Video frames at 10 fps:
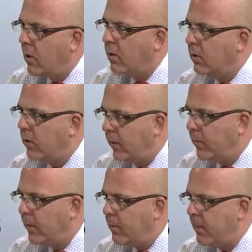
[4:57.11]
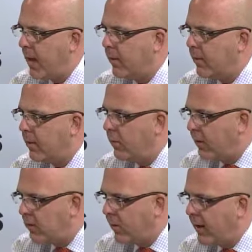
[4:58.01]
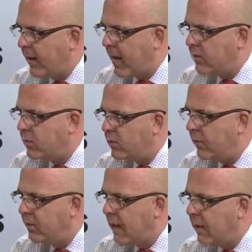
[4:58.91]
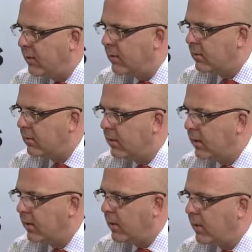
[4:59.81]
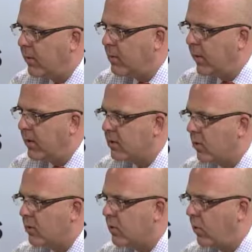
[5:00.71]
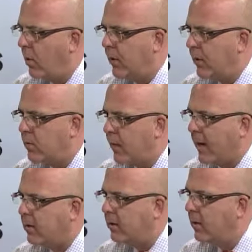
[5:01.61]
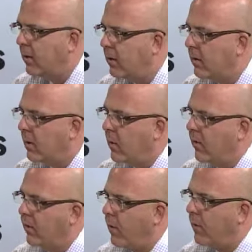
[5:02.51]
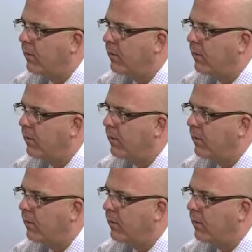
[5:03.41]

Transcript: Talk a little bit about any recent rating actions we've taken in the space and also what we expect going forward.